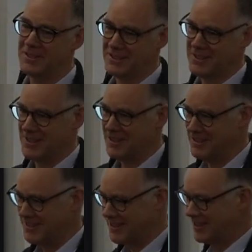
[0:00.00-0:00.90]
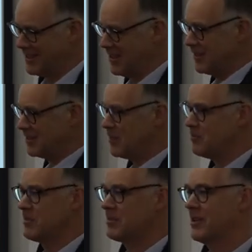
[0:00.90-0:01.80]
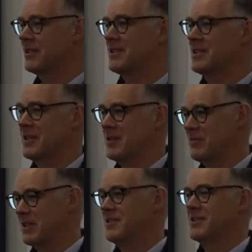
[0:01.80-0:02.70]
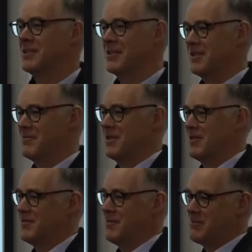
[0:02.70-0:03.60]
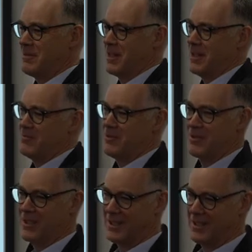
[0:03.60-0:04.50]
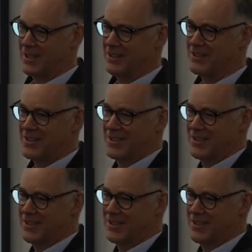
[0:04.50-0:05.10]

So some people like to think in pictures, so you might remember that more than anything else.